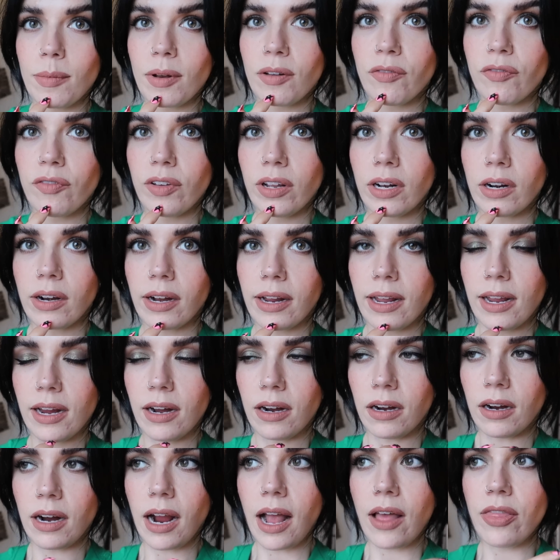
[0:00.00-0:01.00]
bit of filler
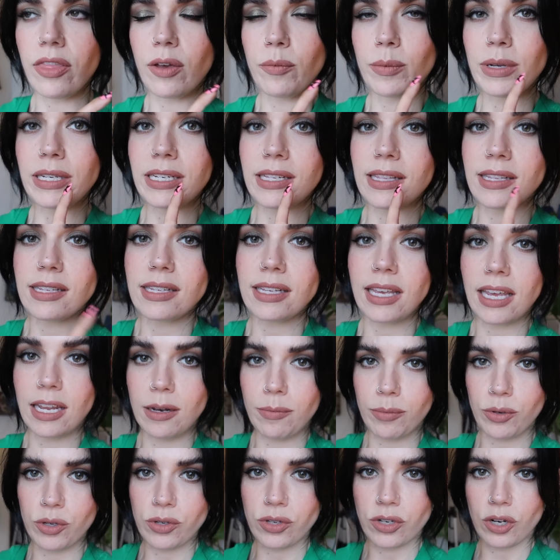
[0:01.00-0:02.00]
here, and then we did
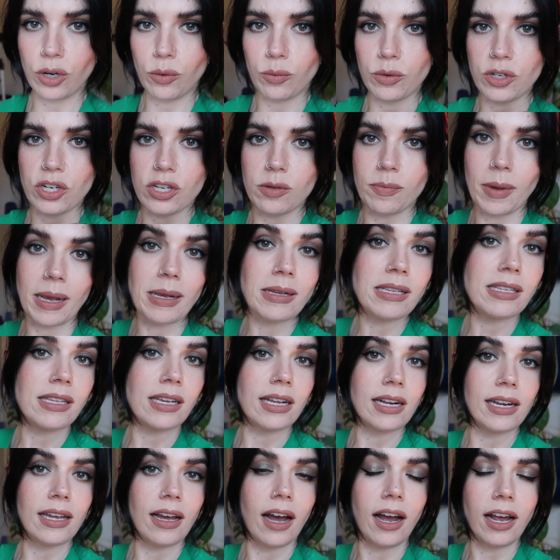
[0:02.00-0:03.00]
Skin Booster, which is
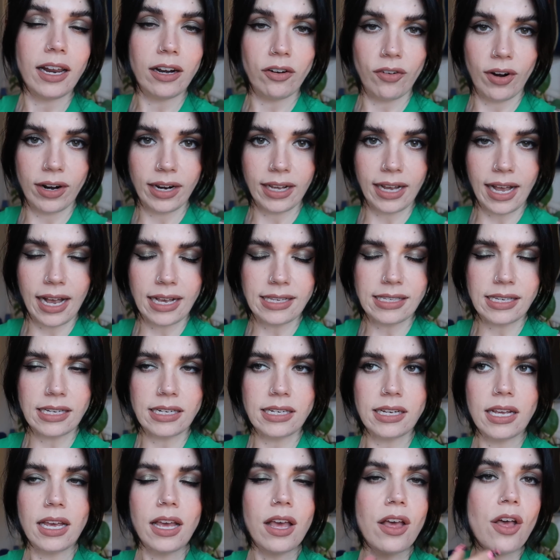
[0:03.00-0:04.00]
basically hyaluronic
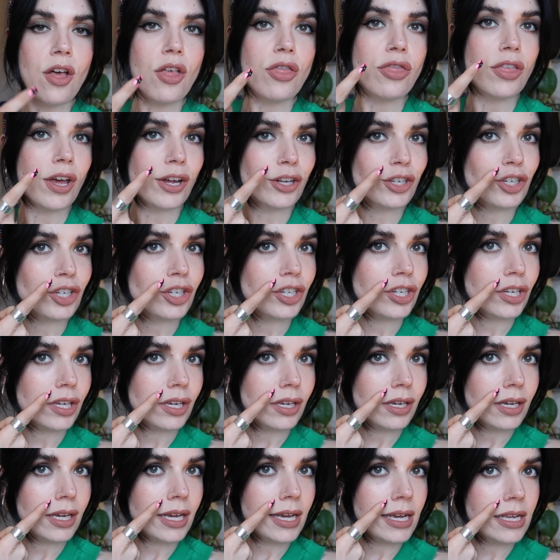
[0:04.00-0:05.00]
acid that
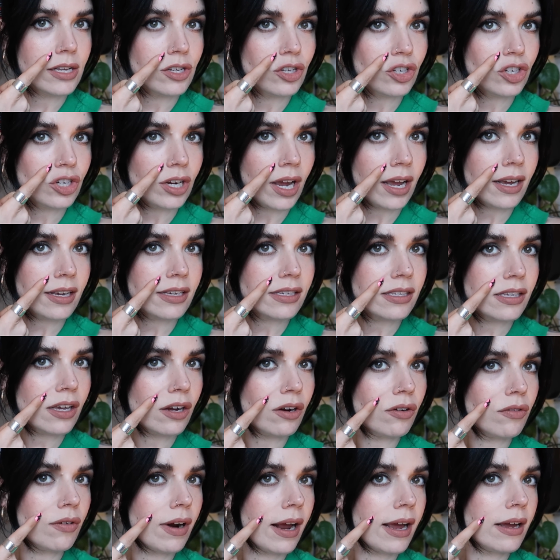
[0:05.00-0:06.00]
she injects
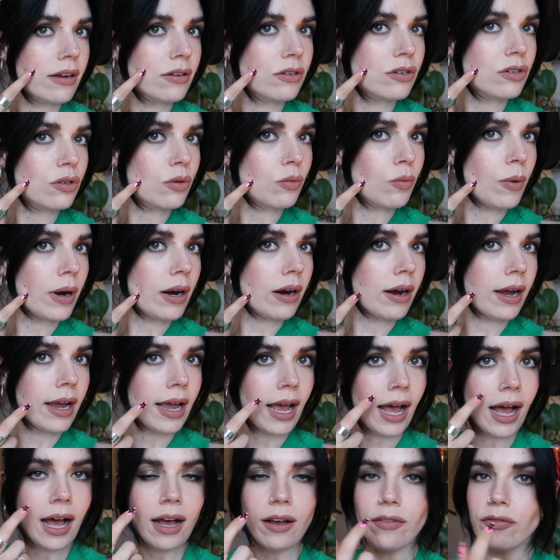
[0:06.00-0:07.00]
around where I
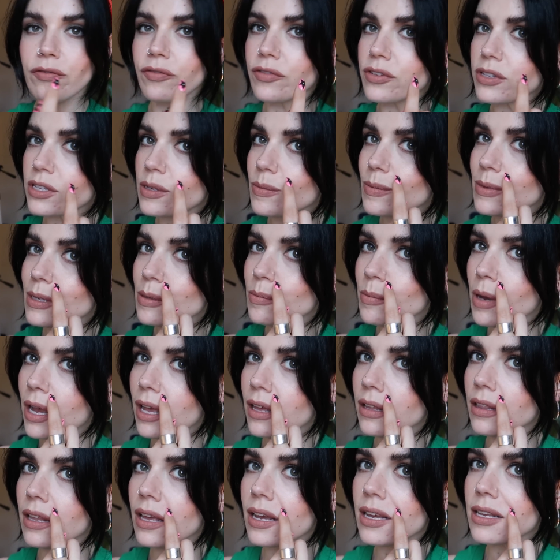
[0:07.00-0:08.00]
have some
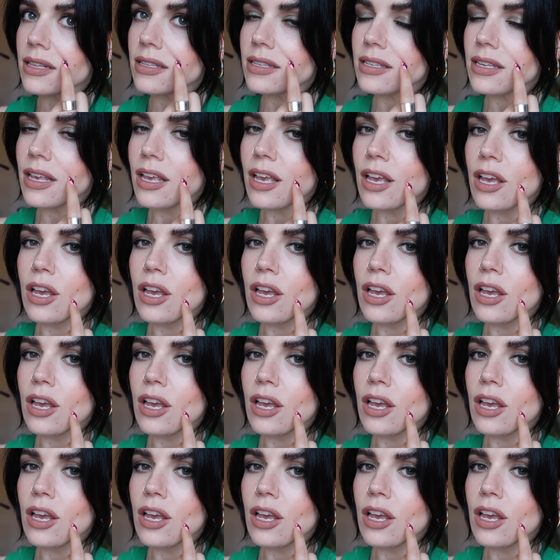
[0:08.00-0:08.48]
smile lines,